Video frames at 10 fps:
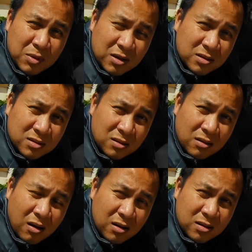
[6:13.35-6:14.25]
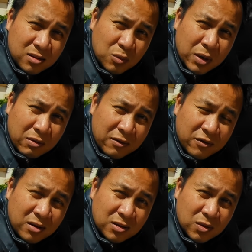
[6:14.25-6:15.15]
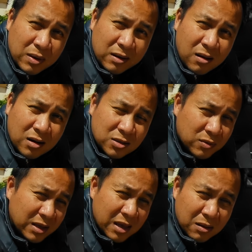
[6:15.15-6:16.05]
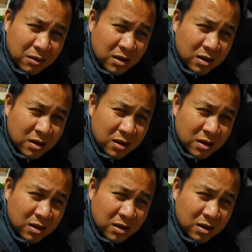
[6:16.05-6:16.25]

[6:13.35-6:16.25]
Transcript: because the wheel in front is already locked, so they can